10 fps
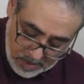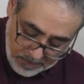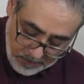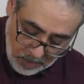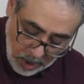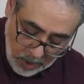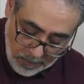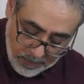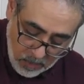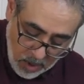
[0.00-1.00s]
If you
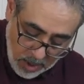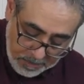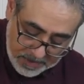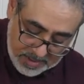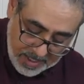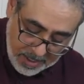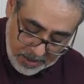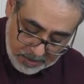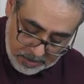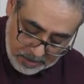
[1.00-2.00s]
overwork
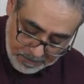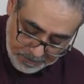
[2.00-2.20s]
potatoes,